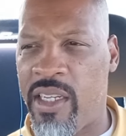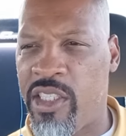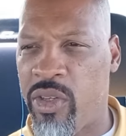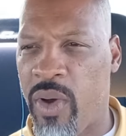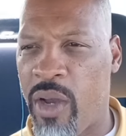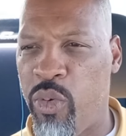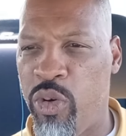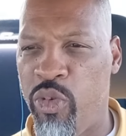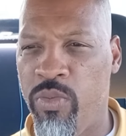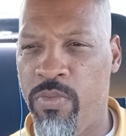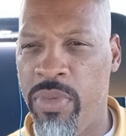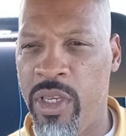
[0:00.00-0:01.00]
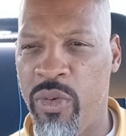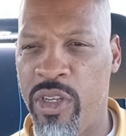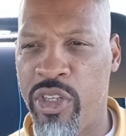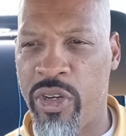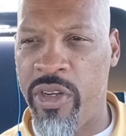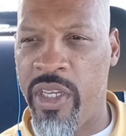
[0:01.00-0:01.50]
So I will be
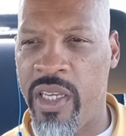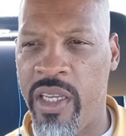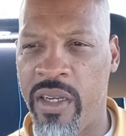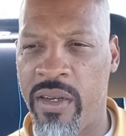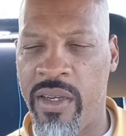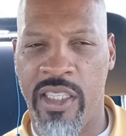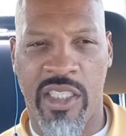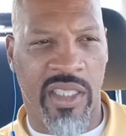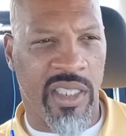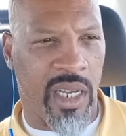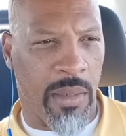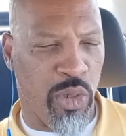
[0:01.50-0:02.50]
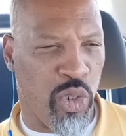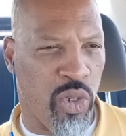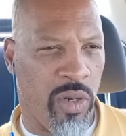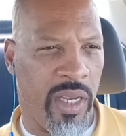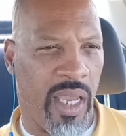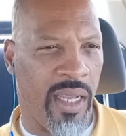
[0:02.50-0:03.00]
returning here in just a couple of
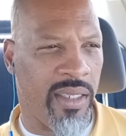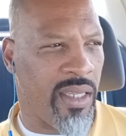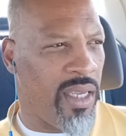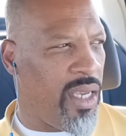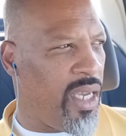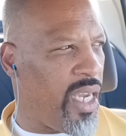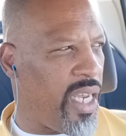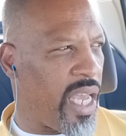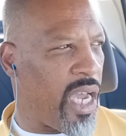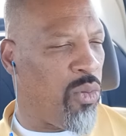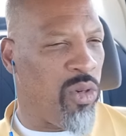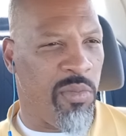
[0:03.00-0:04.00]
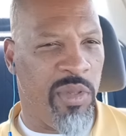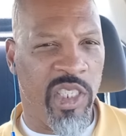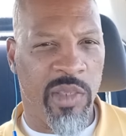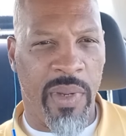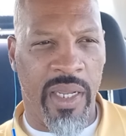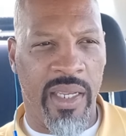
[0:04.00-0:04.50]
short days, and I will be
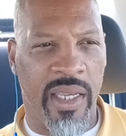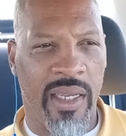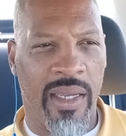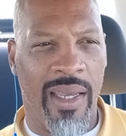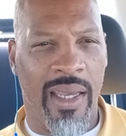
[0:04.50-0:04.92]
spending